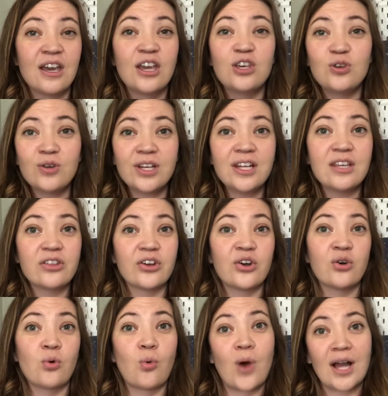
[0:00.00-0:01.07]
You can either
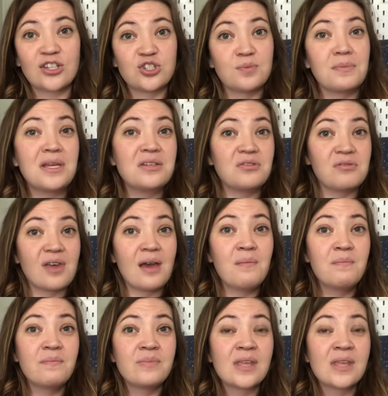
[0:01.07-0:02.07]
watch me do them